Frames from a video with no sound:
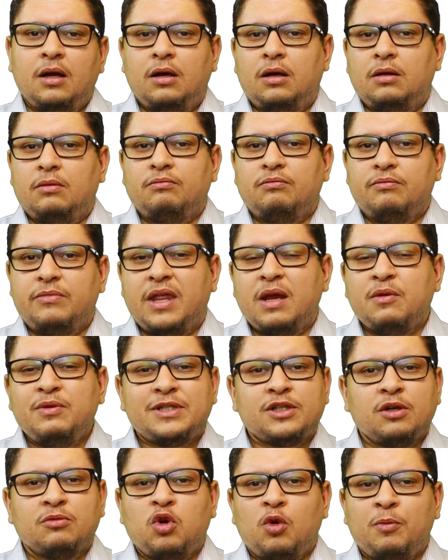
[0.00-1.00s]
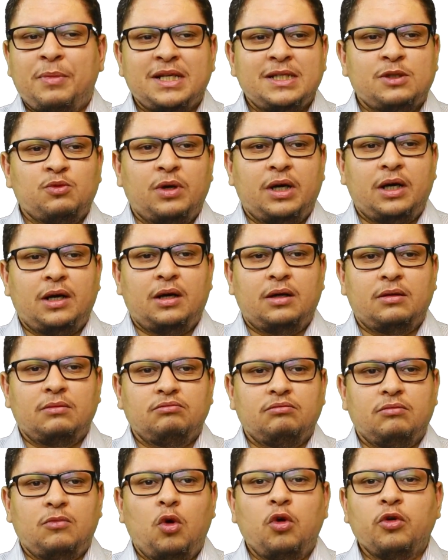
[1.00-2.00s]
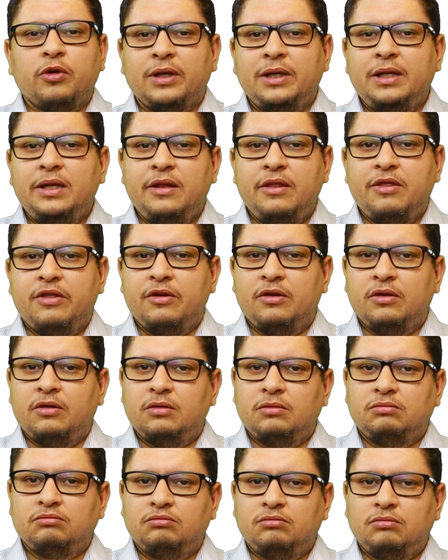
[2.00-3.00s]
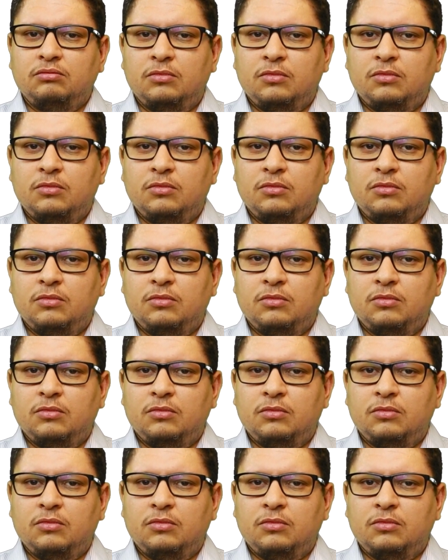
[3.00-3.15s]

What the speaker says: there is some companies where only the